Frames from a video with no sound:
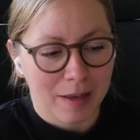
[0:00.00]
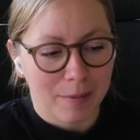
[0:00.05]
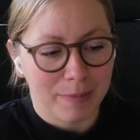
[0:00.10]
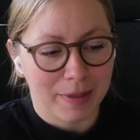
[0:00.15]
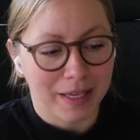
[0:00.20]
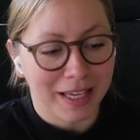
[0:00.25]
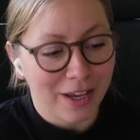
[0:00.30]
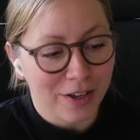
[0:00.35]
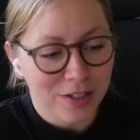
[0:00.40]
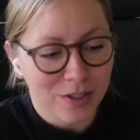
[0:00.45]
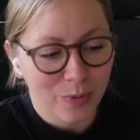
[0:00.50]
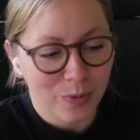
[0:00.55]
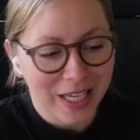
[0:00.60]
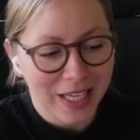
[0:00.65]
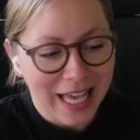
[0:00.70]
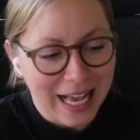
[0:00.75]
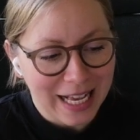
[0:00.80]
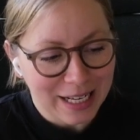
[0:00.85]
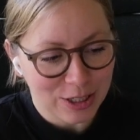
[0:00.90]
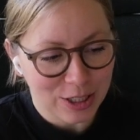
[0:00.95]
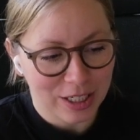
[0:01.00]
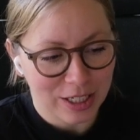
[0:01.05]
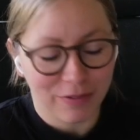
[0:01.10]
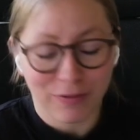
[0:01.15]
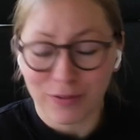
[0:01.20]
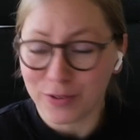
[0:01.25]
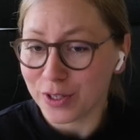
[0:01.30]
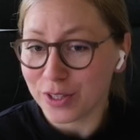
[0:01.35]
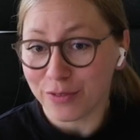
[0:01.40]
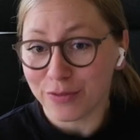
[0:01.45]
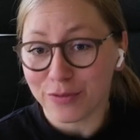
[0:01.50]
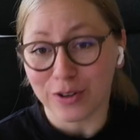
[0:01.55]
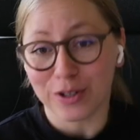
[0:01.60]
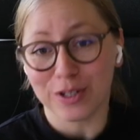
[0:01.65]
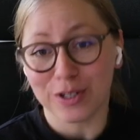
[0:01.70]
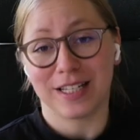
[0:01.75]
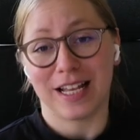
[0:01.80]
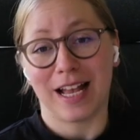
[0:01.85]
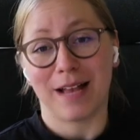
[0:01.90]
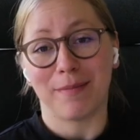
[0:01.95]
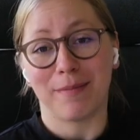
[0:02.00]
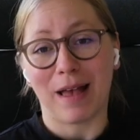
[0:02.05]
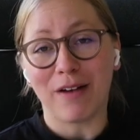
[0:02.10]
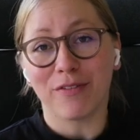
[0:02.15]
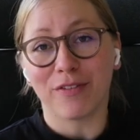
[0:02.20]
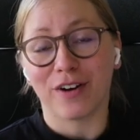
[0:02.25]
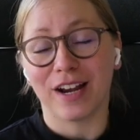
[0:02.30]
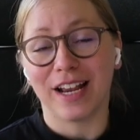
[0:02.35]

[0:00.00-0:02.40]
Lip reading: Because we actually, for the first time ever,